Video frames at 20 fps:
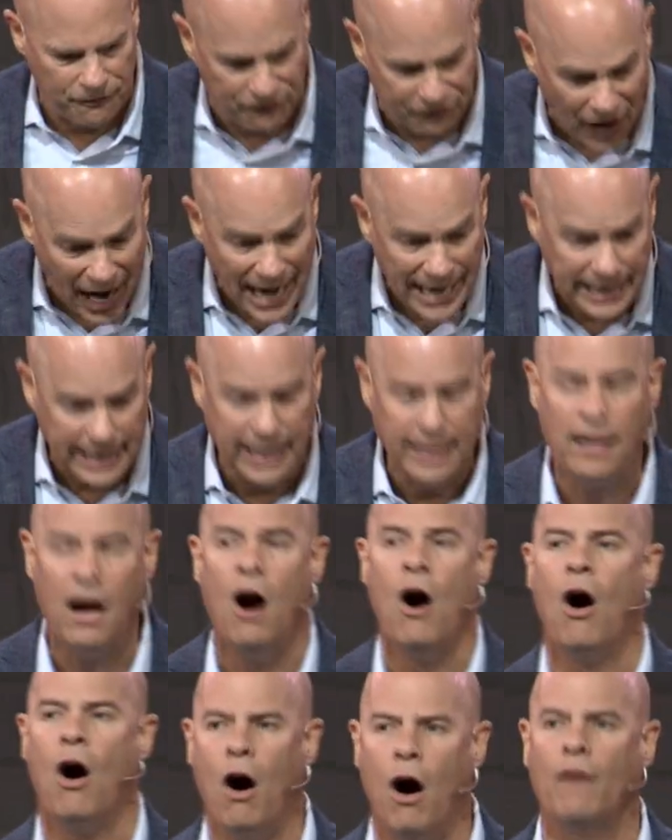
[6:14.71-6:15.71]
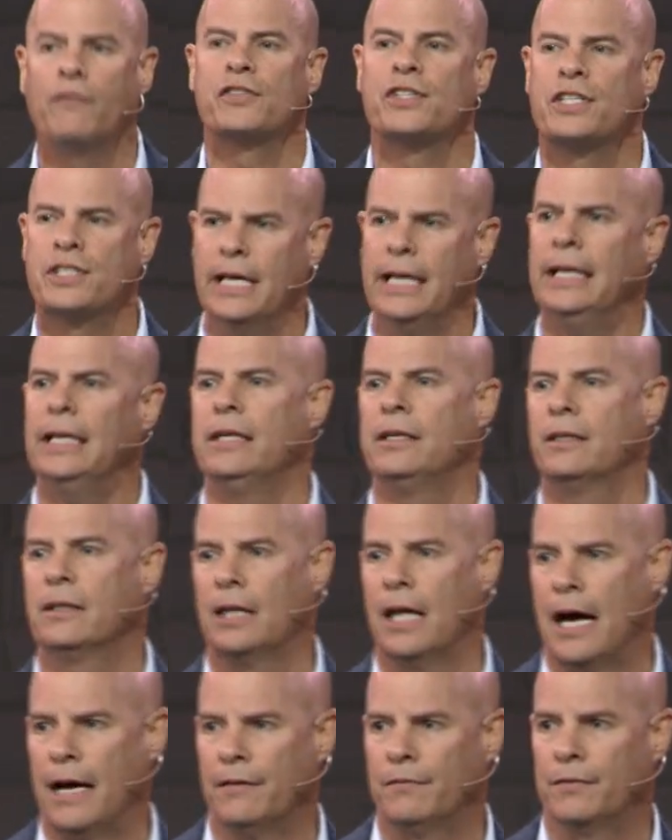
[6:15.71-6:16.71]
fighting off sin in
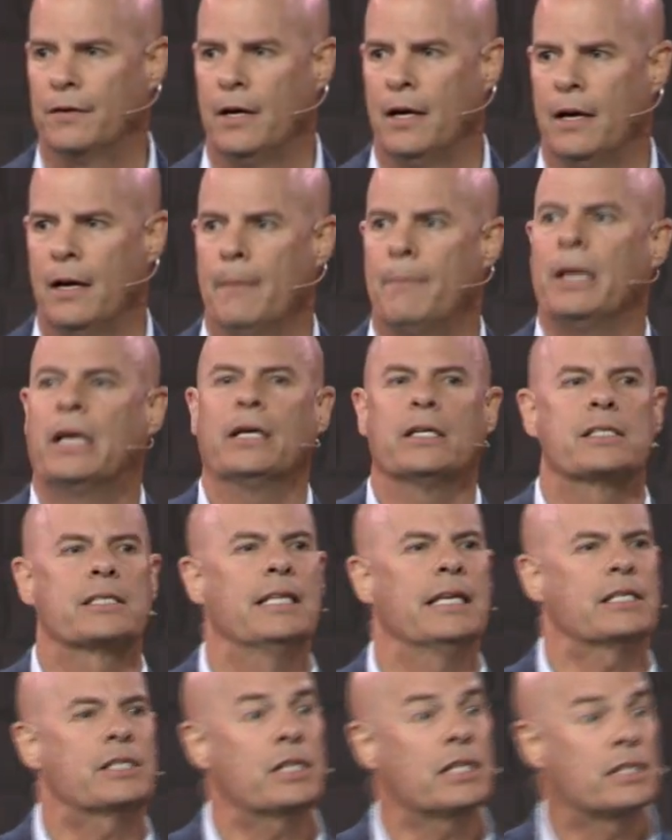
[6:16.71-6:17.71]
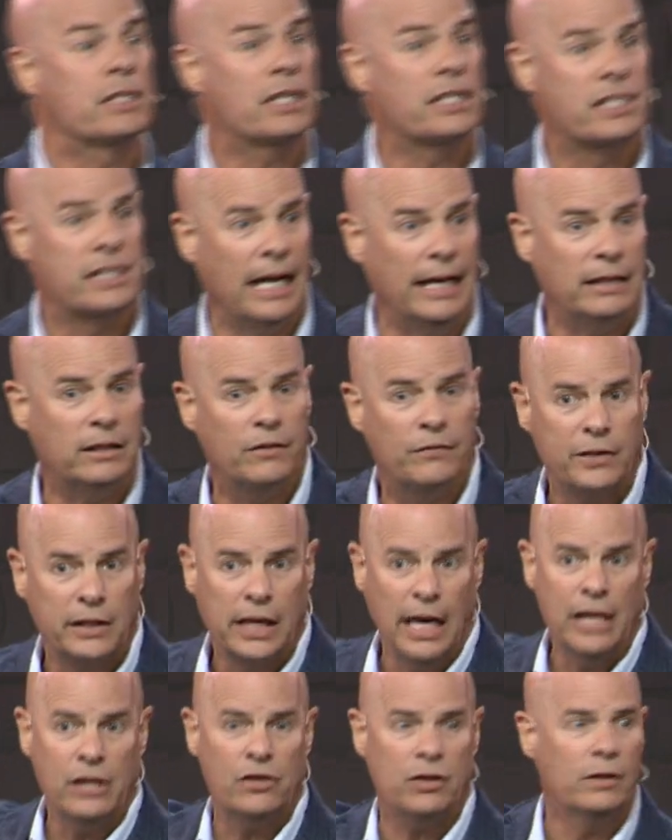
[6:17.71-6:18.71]
your life? Because this is the
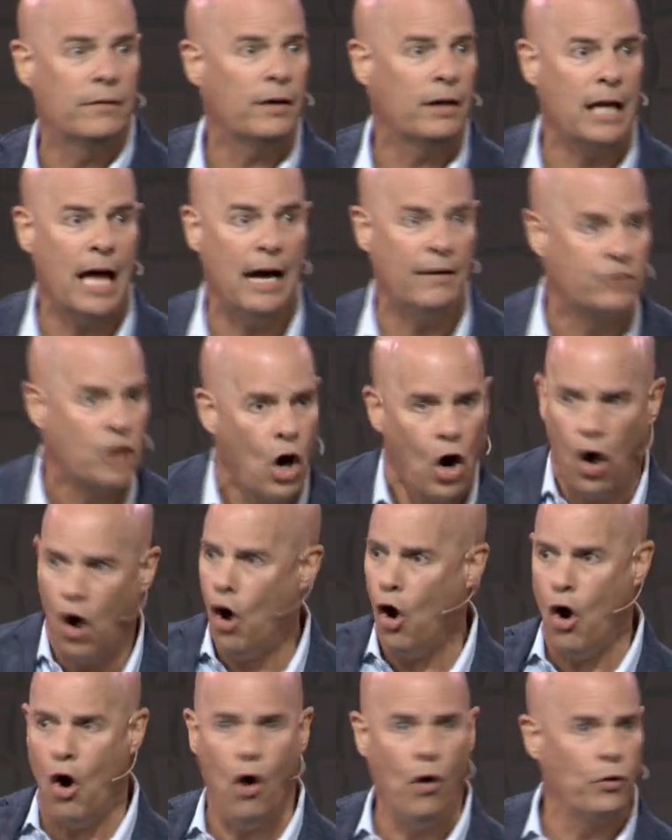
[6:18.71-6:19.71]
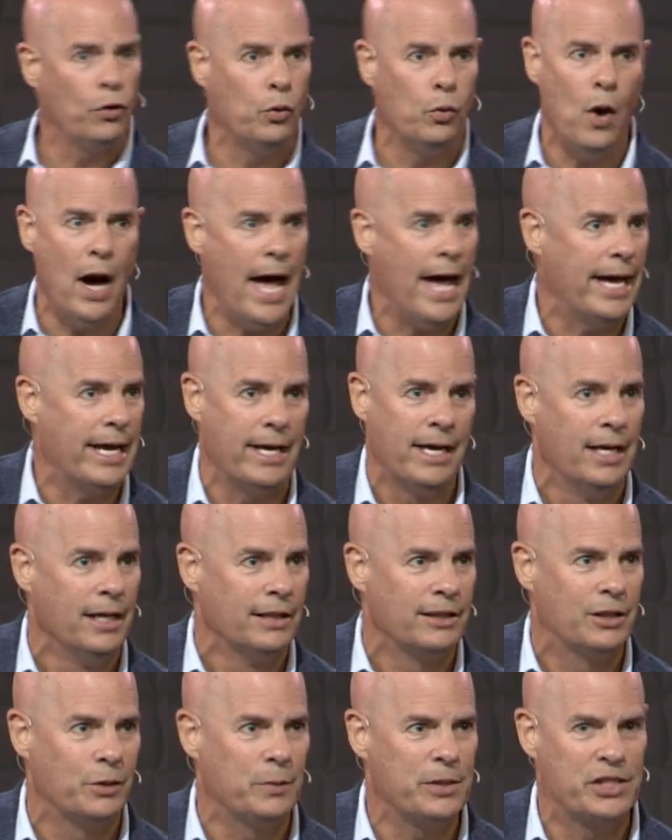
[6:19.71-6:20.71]
sanctification of our lives. All the way
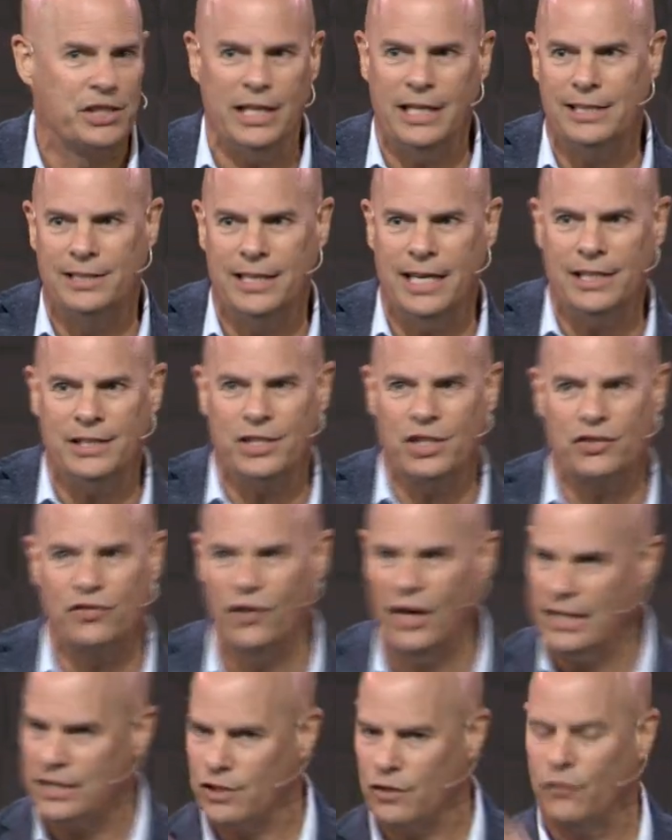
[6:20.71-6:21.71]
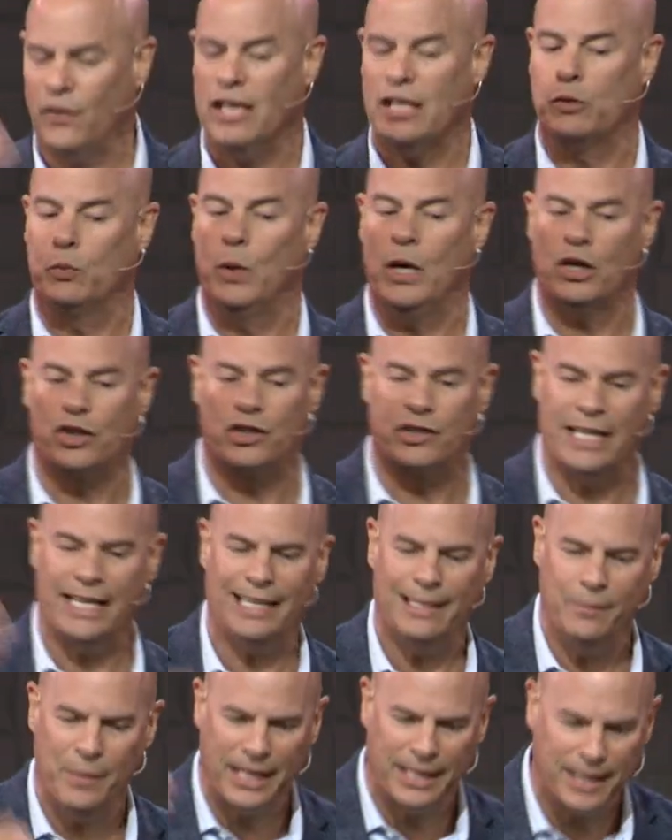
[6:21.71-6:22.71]
till we see Jesus face to face, we are
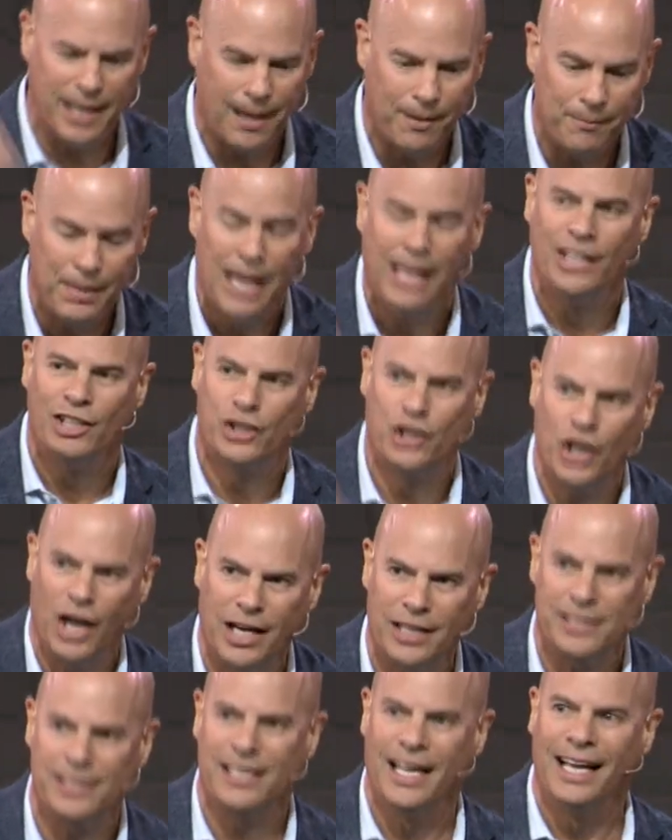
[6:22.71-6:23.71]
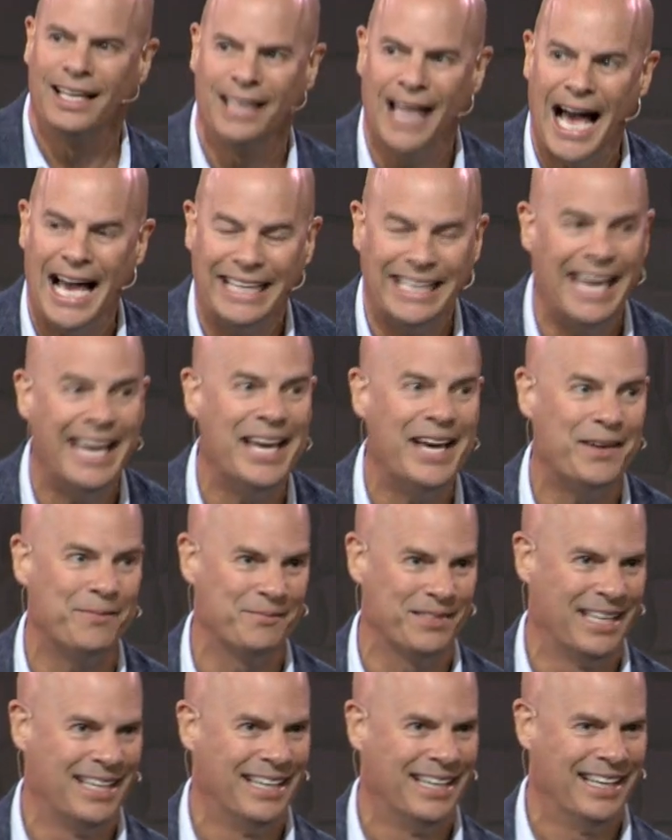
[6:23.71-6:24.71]
seeking to become just like
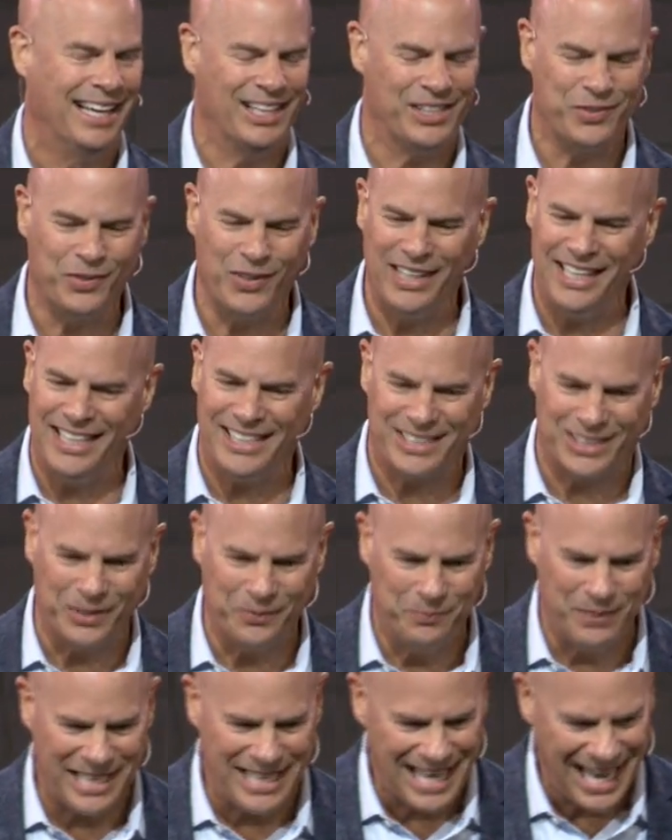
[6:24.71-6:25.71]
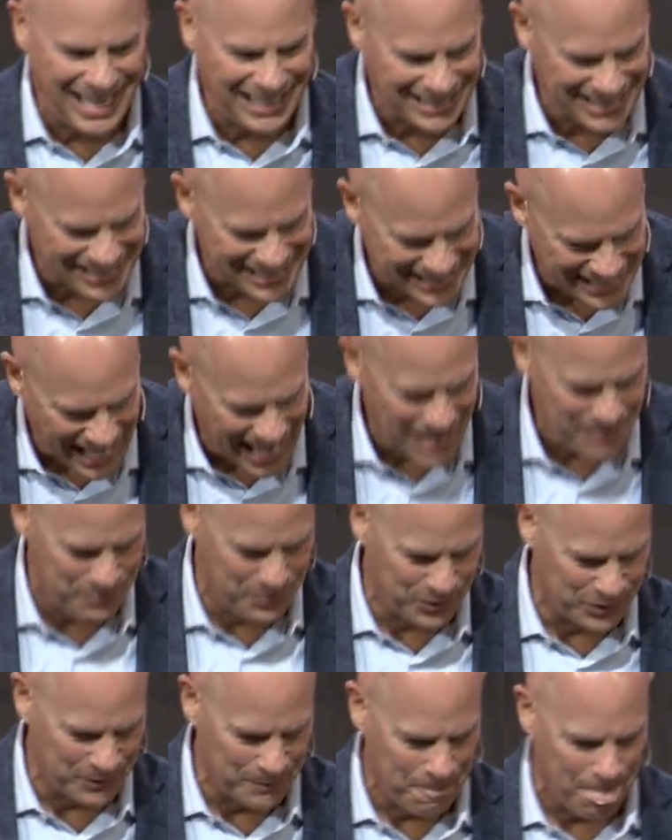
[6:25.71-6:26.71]
him. That's what it is to be a
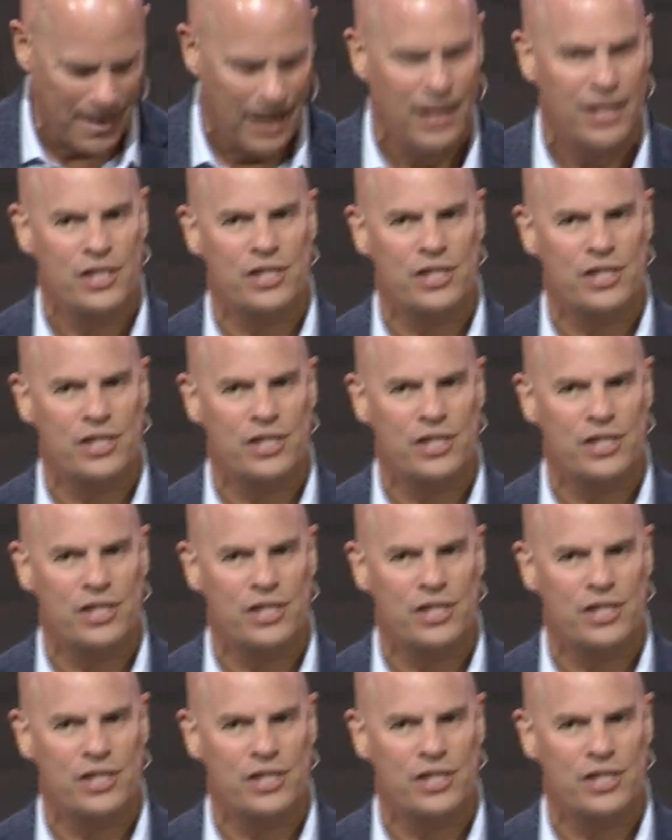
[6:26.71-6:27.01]
disciple.